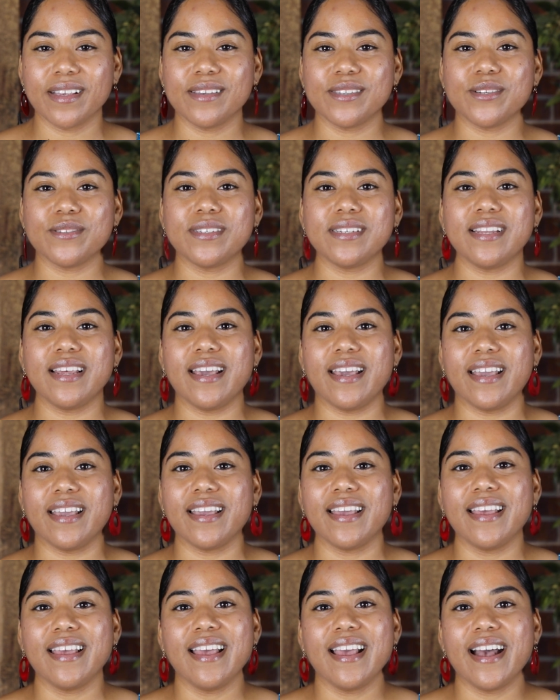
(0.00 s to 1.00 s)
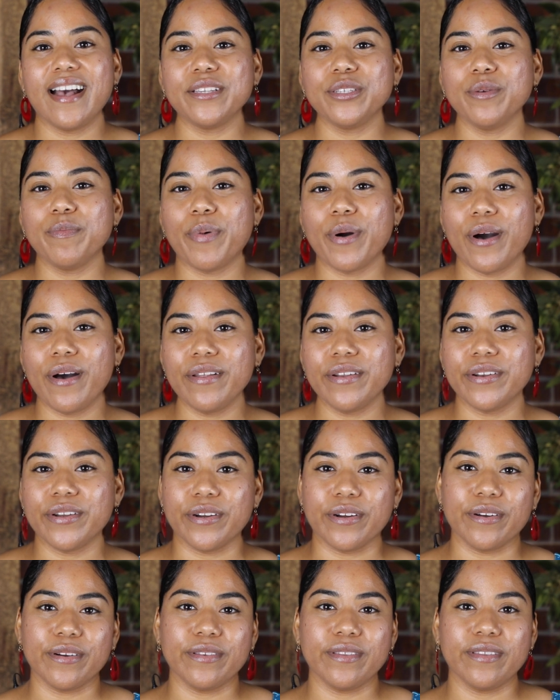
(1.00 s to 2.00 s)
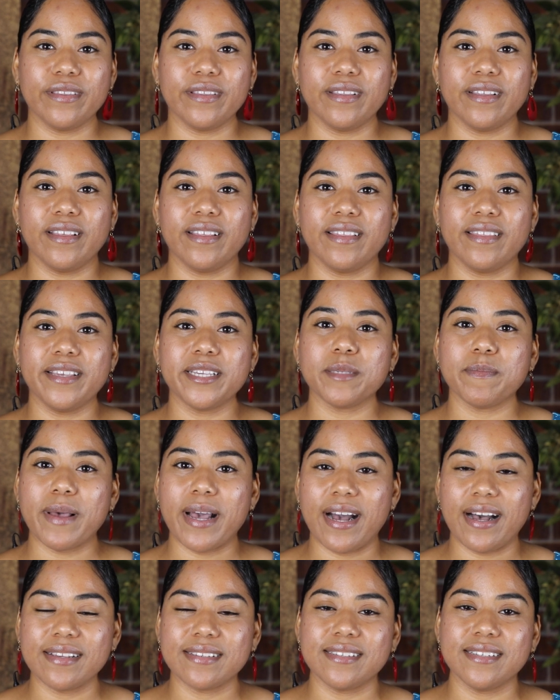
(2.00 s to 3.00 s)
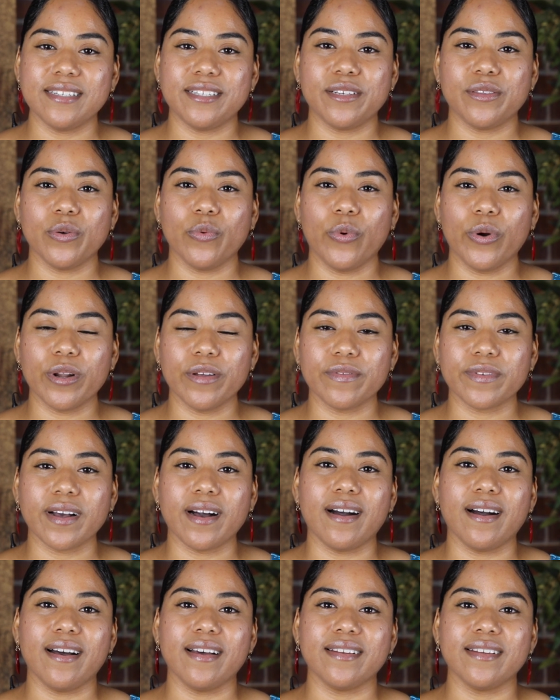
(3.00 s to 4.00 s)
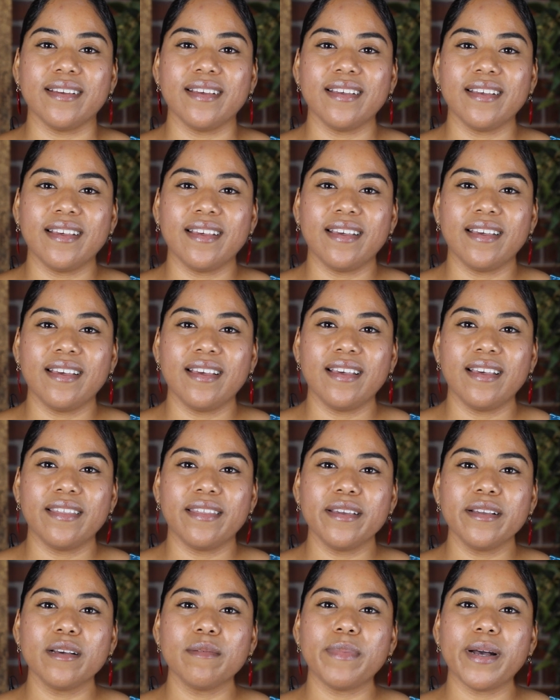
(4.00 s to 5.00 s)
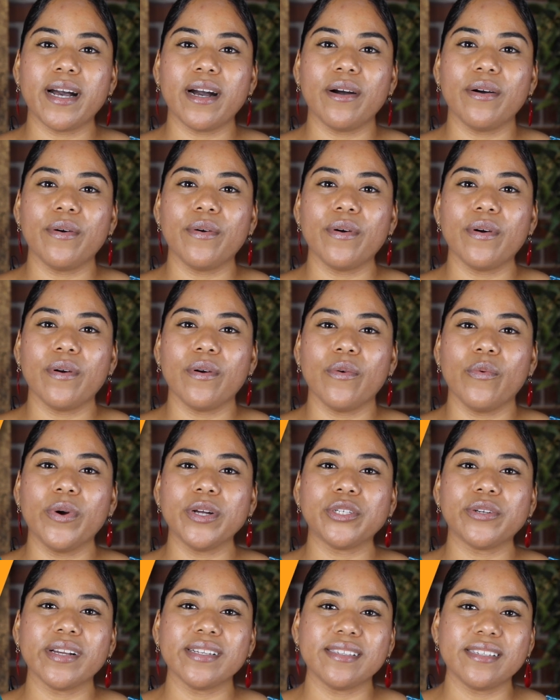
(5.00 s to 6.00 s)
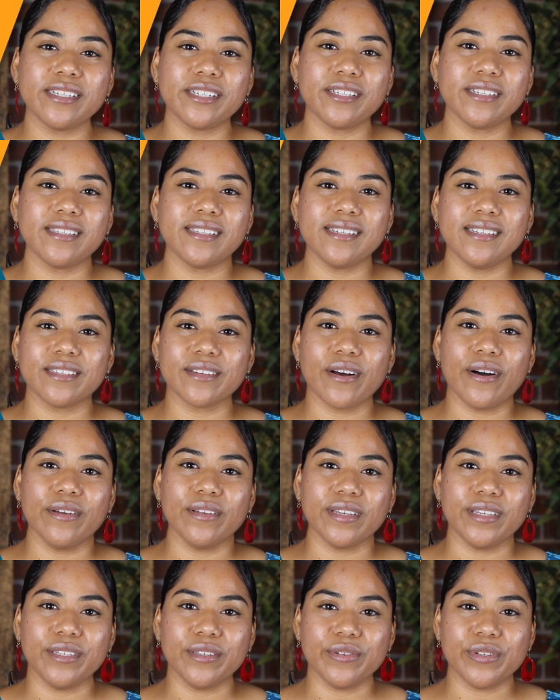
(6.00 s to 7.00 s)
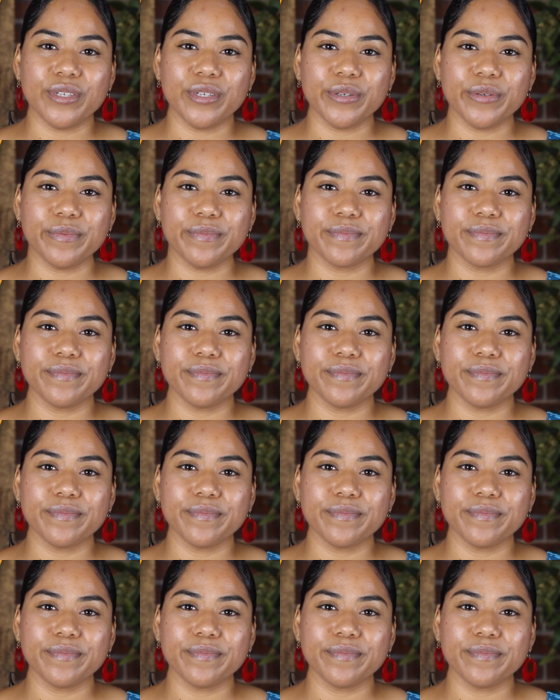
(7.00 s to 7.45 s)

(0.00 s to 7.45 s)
So today, as you ponder this passage and the Word of God, think about what transitions He's calling you to.